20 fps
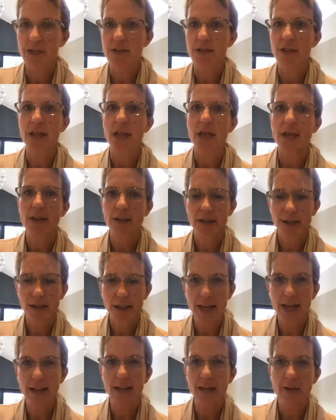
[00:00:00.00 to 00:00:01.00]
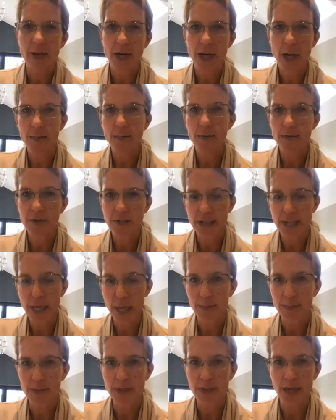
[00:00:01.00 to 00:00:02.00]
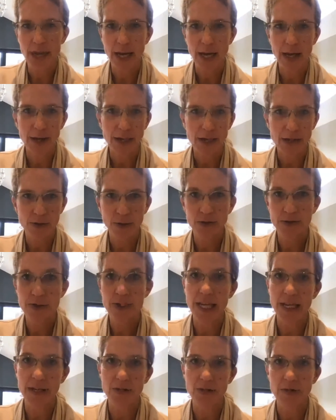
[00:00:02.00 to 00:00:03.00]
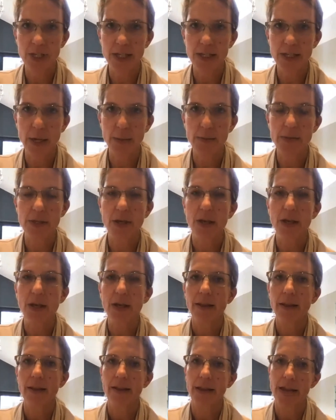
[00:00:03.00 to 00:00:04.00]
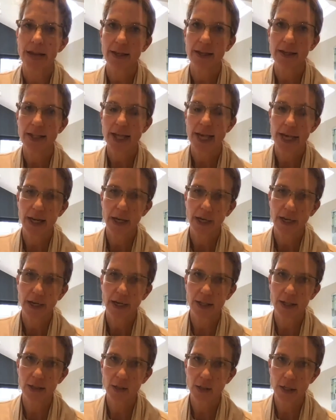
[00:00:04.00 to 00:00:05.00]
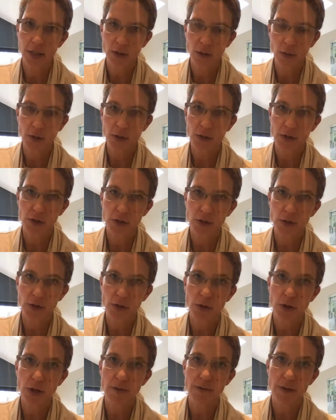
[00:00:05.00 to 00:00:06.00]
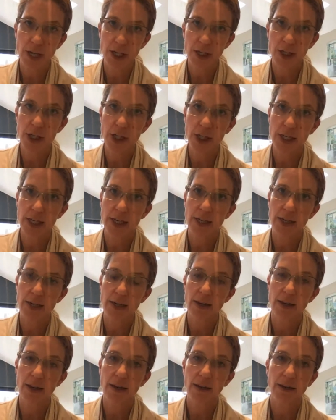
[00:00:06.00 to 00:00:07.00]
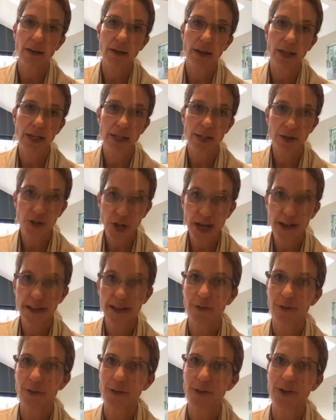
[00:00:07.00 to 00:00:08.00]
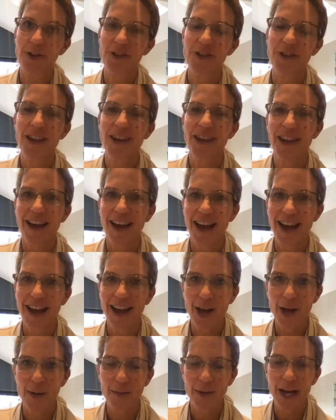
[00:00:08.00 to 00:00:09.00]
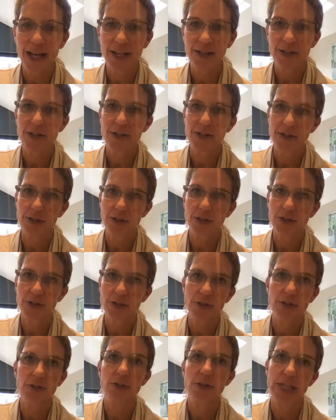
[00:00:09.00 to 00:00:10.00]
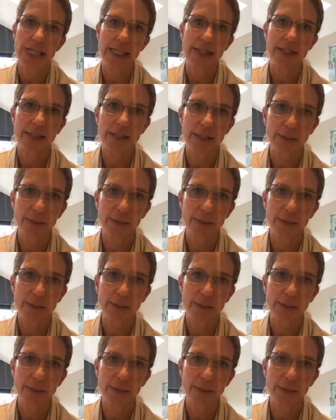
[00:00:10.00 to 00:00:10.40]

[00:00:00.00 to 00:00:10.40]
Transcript: So there are a number of steps, and these sort of sensory steps that they can take in order to eventually try that food and to eat it.